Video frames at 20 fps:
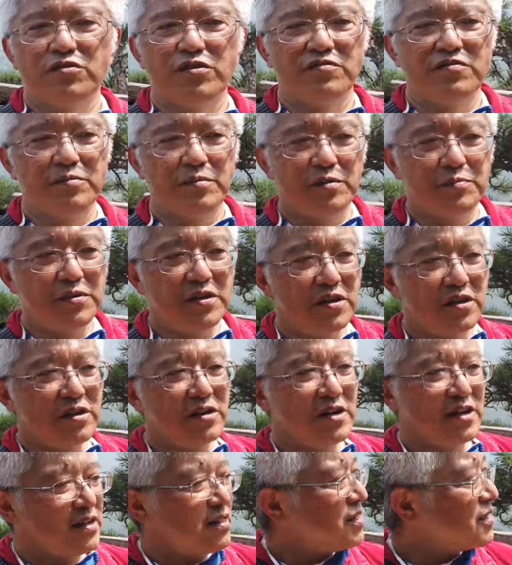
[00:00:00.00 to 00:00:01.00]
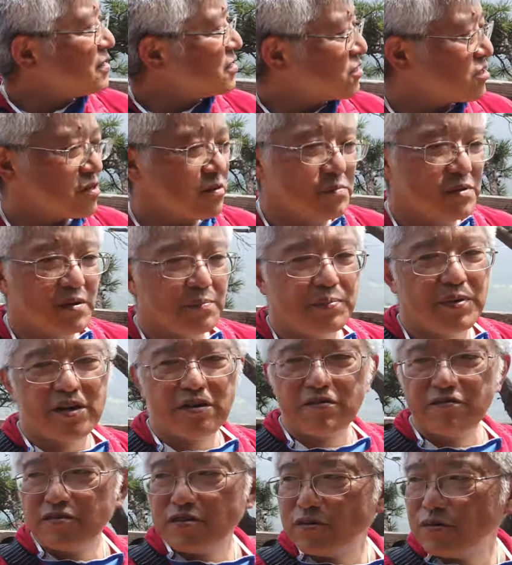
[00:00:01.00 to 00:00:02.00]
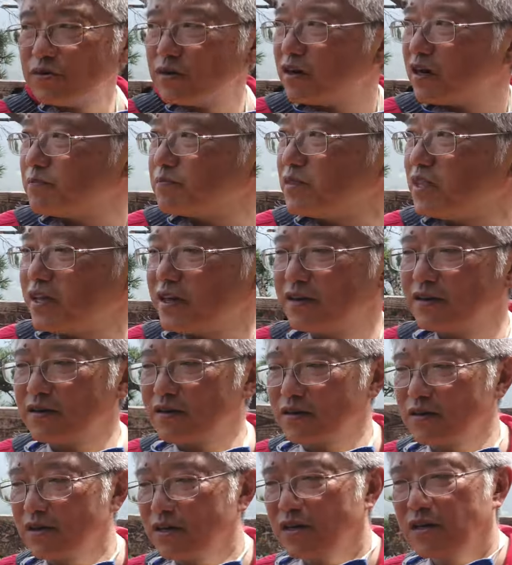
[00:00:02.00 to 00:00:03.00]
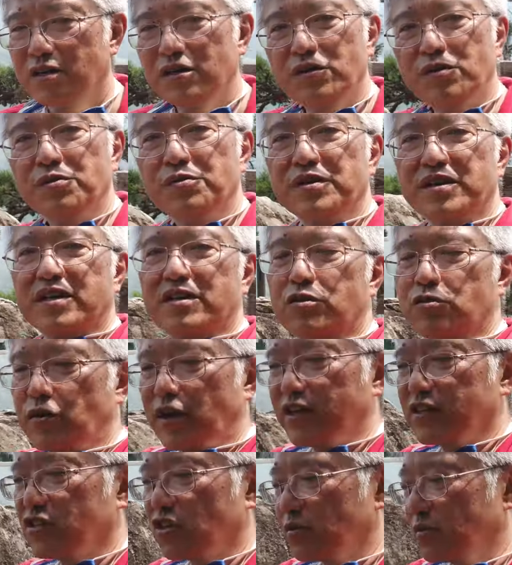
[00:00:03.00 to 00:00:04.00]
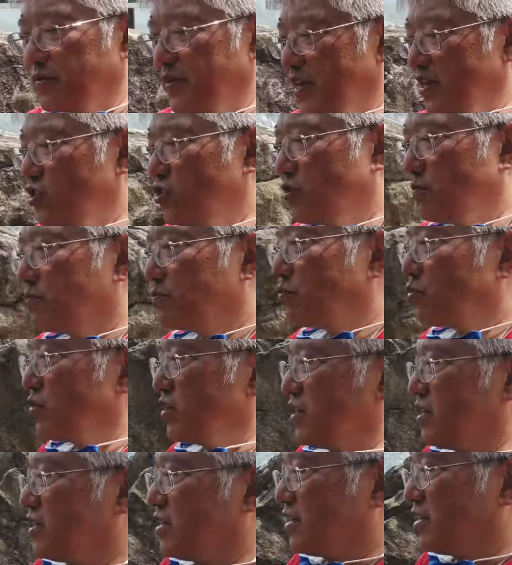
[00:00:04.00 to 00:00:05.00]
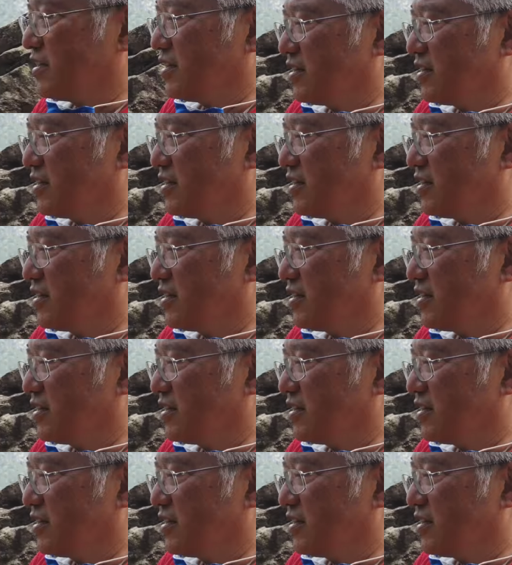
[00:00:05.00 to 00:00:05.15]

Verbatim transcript: view from up here. I think it's going to be a better view up there when we get to Exclamation Point.